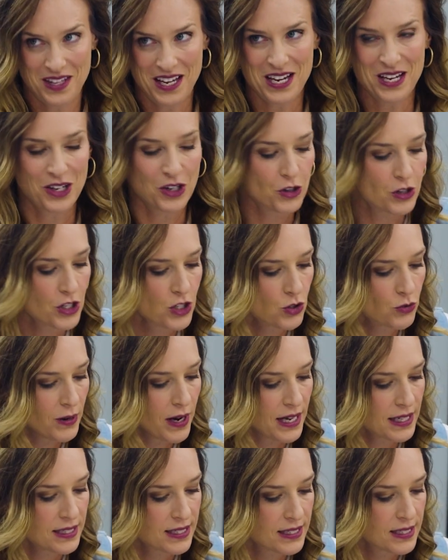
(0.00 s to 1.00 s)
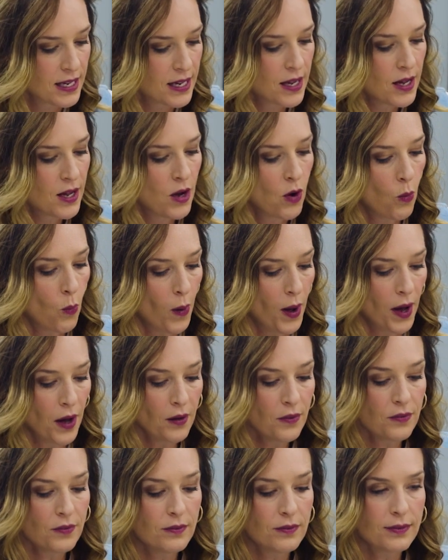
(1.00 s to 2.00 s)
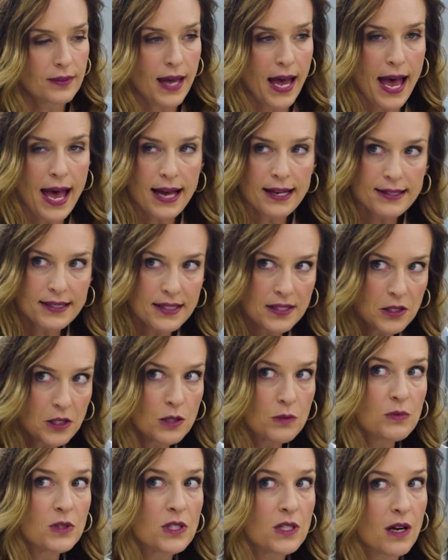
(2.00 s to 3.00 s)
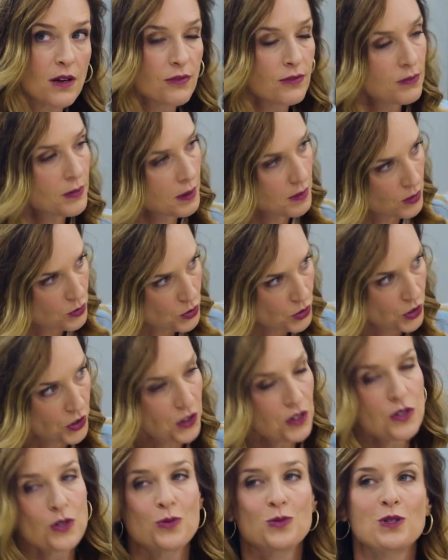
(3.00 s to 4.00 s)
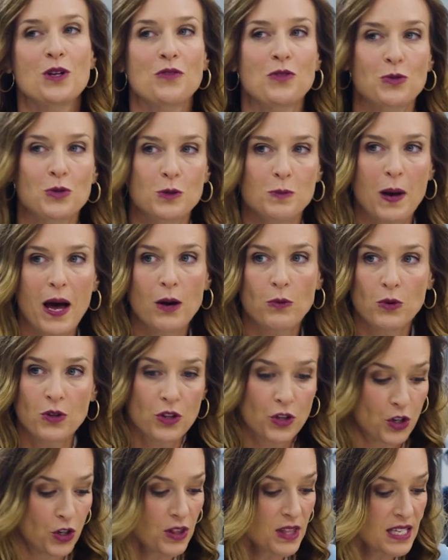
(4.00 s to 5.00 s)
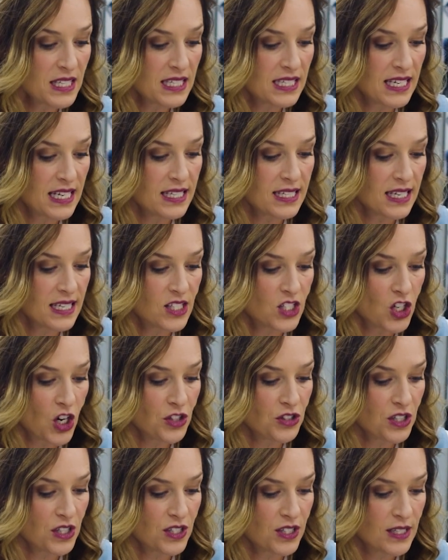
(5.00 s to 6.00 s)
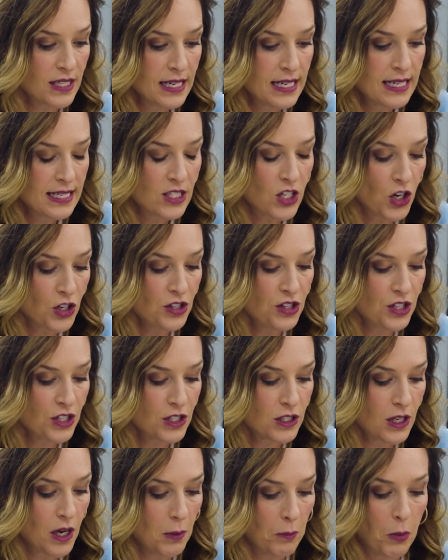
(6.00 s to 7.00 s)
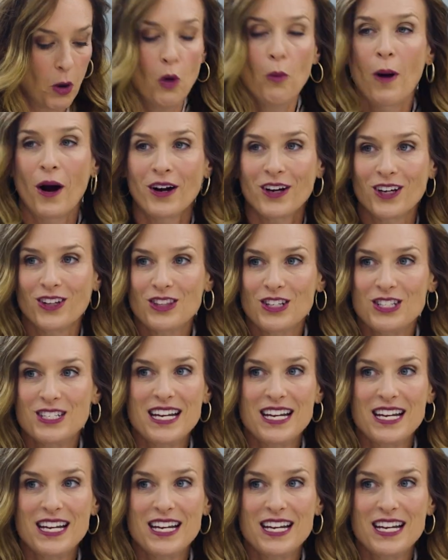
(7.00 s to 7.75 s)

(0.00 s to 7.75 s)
they increase rates. Well, that did some stuff. Maybe it was good, some stuff that was bad. One of the good things it did is started this bull market, this